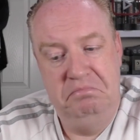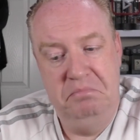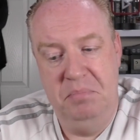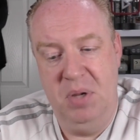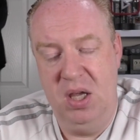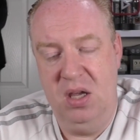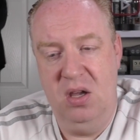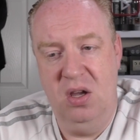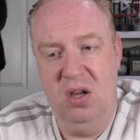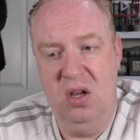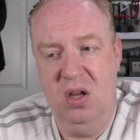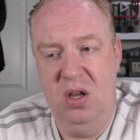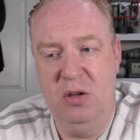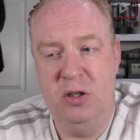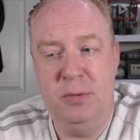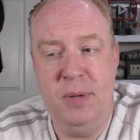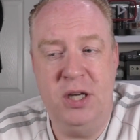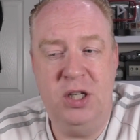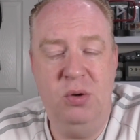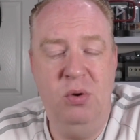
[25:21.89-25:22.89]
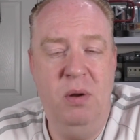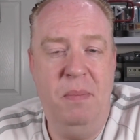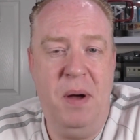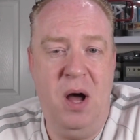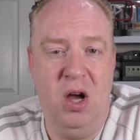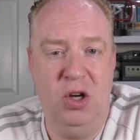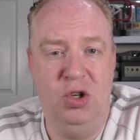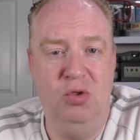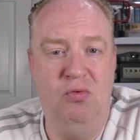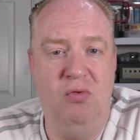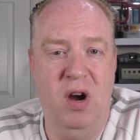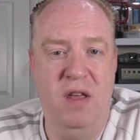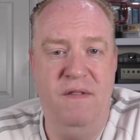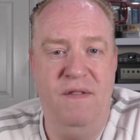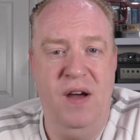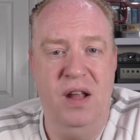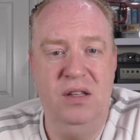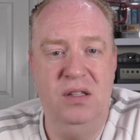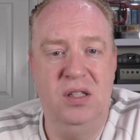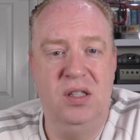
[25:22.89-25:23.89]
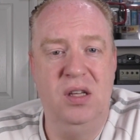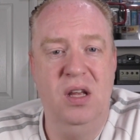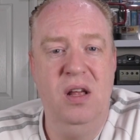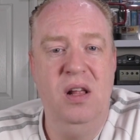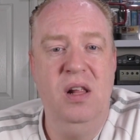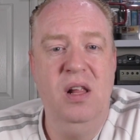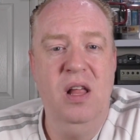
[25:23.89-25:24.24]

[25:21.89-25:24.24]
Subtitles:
Because especially with the partial refunds,